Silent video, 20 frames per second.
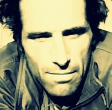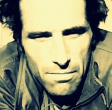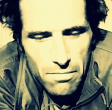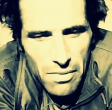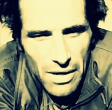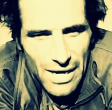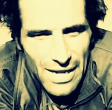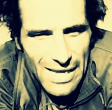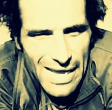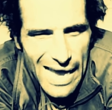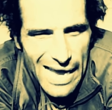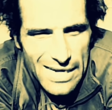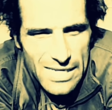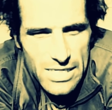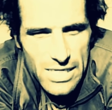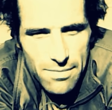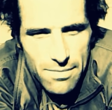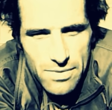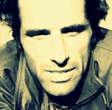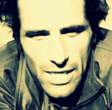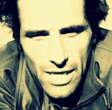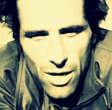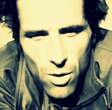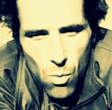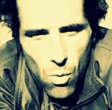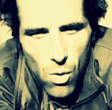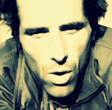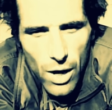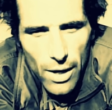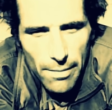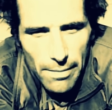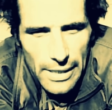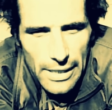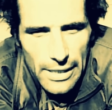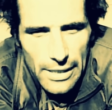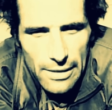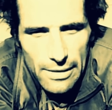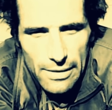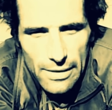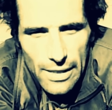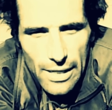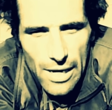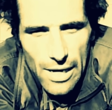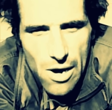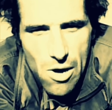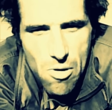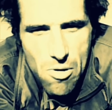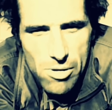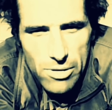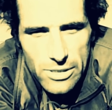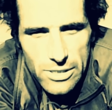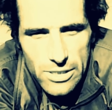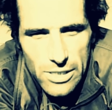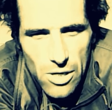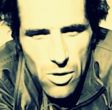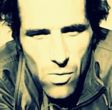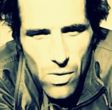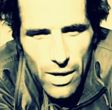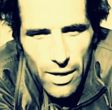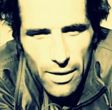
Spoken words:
but yeah, it seems they don't want me, so